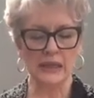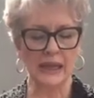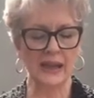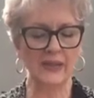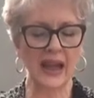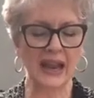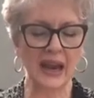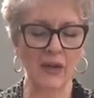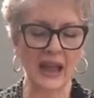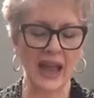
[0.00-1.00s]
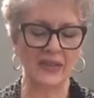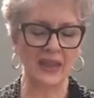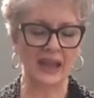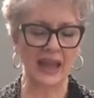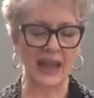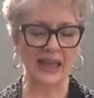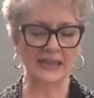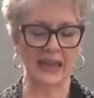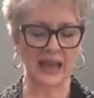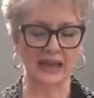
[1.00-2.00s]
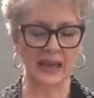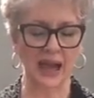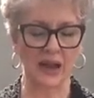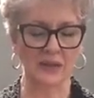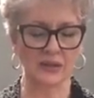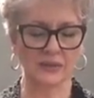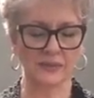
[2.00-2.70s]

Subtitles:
in that area, and then exhale it out.